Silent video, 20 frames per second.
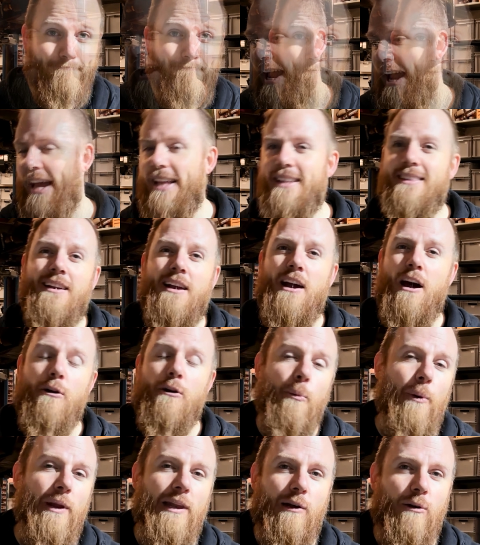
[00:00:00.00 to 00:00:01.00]
And the
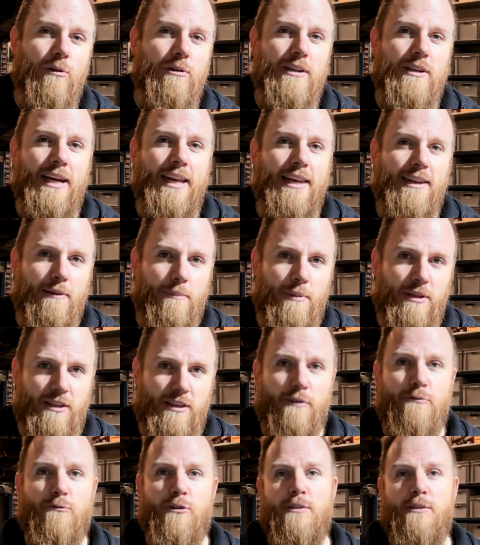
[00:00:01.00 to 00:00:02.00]
car will look a little bit
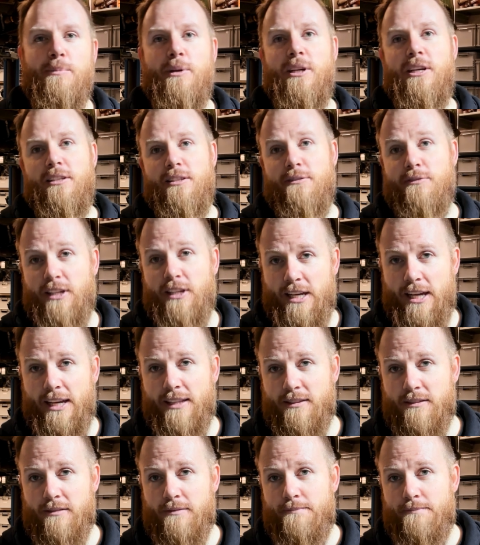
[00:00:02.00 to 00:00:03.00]
different because of the
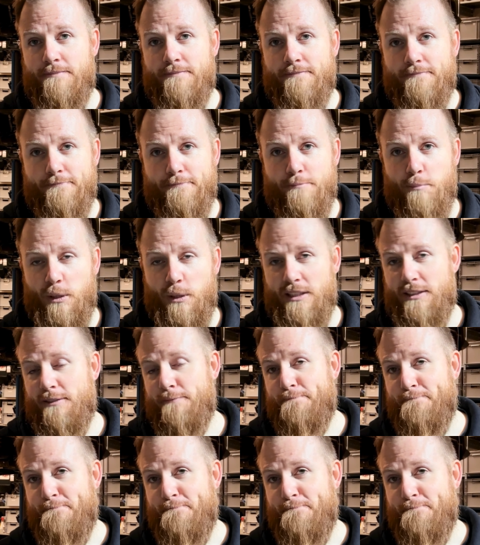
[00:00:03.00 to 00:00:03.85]
kit, but